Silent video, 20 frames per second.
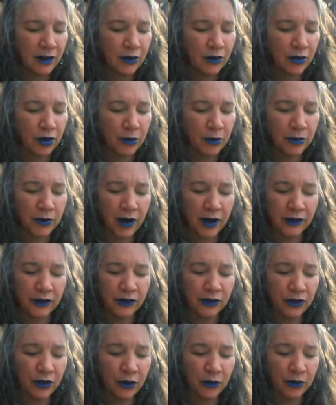Grope not
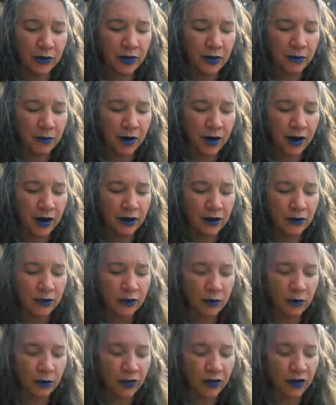so with the mind
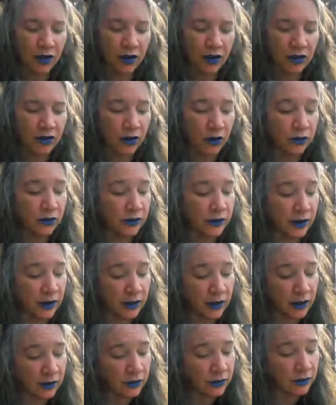over what the heart knows. Now
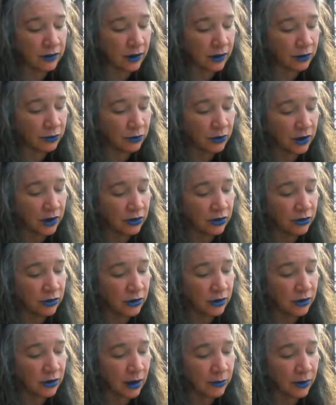that's rich.
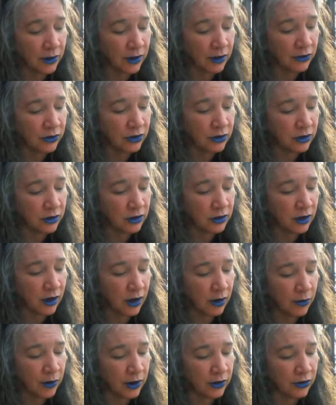I mean, that's good.
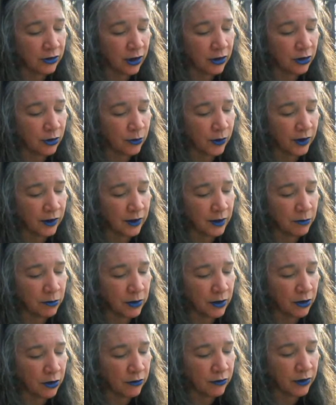I watch how you went
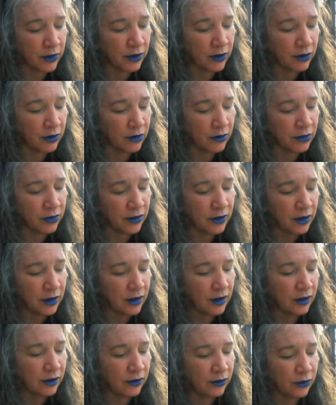limping over the earth,
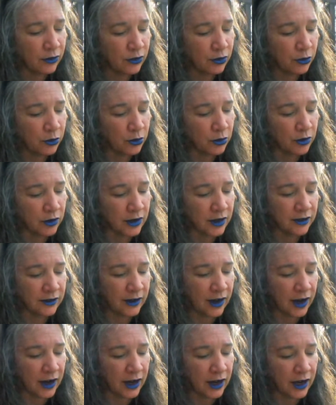his tool
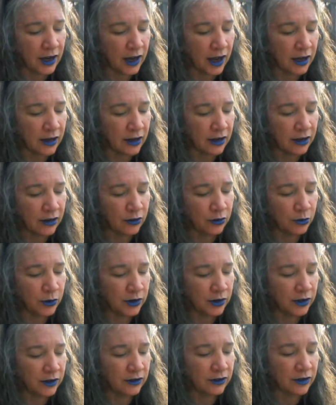containing, and his
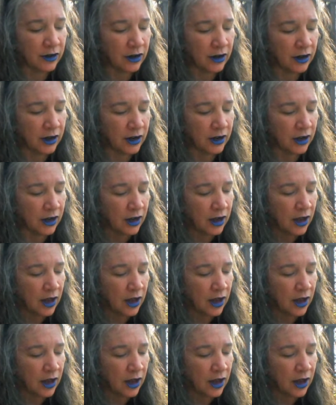will is done.